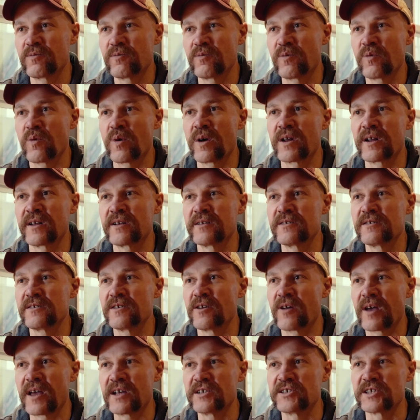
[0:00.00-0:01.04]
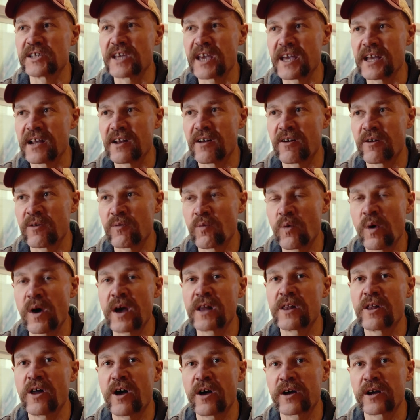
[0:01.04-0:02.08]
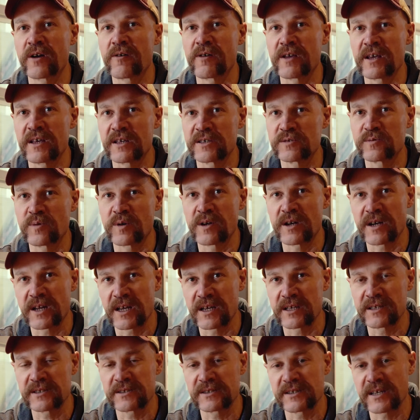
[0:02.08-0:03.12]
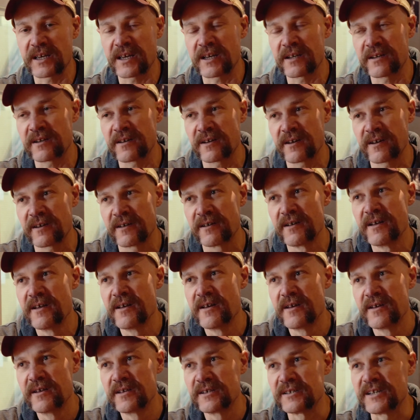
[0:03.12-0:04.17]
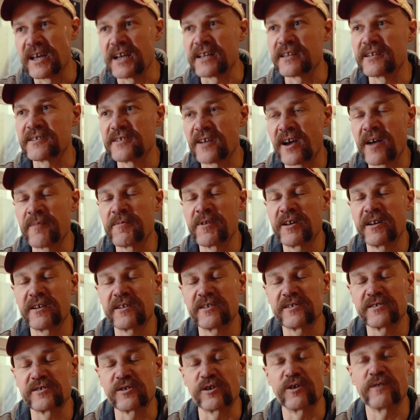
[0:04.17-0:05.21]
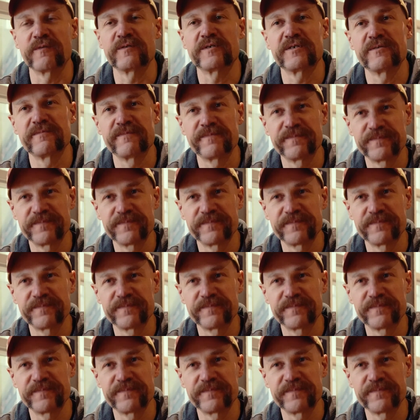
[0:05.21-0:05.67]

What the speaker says: we want to educate on why lagering is what it is, and take the time that it deserves.